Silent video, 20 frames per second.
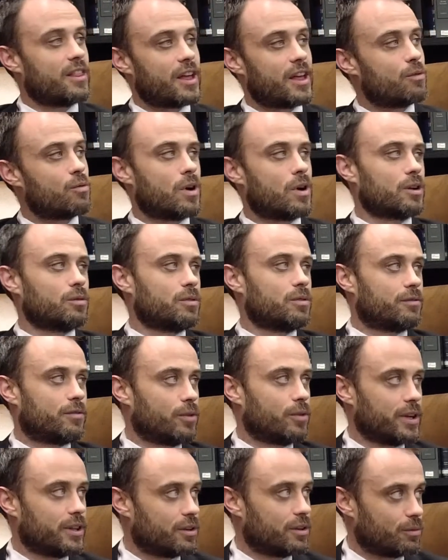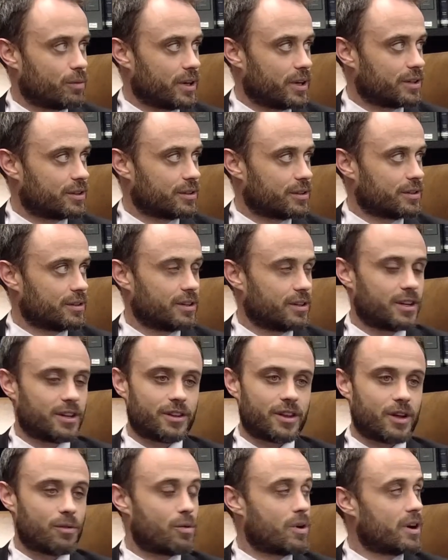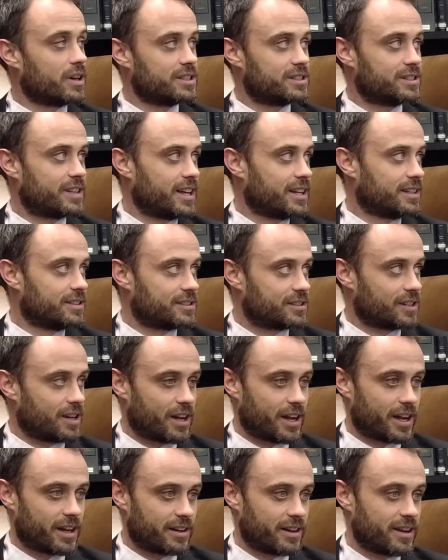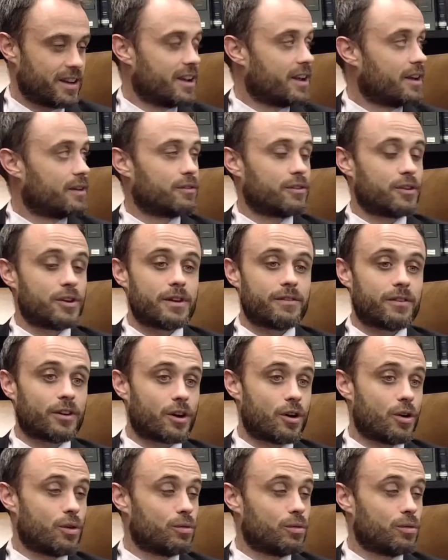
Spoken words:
They want to avoid the winter. They want to stay inside. If you have a